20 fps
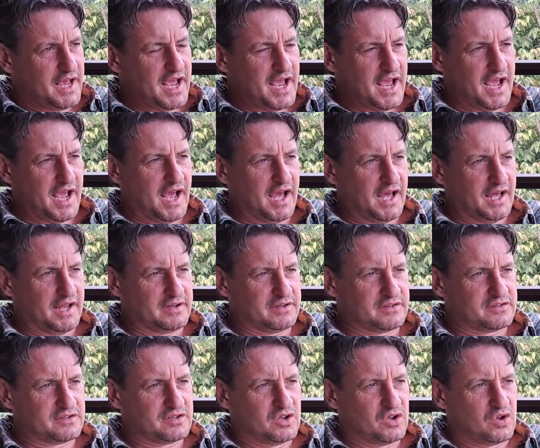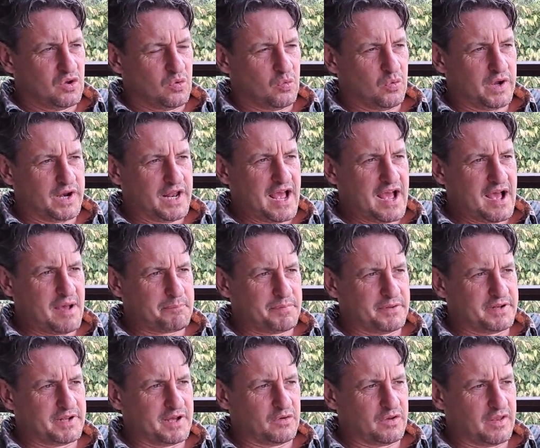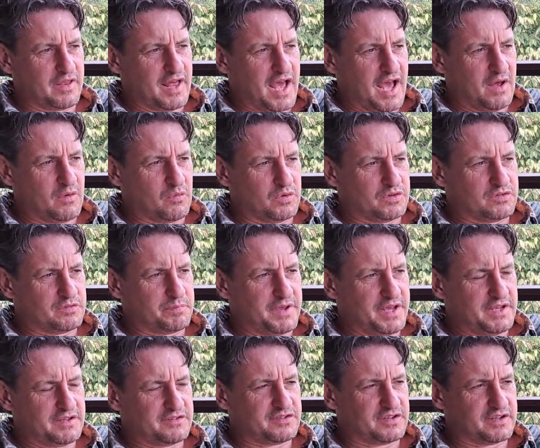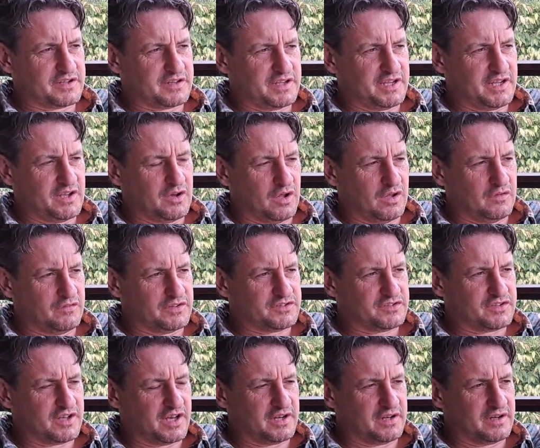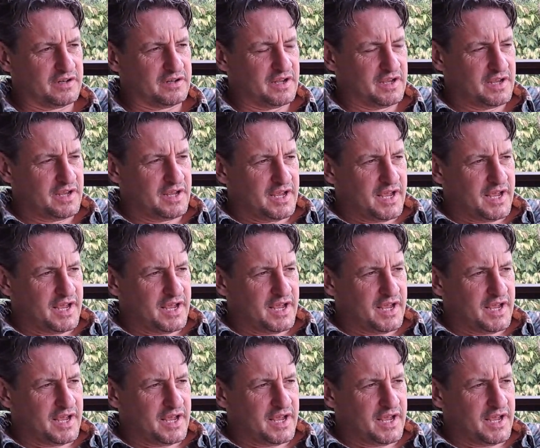And what happened out of that was basically all of a sudden,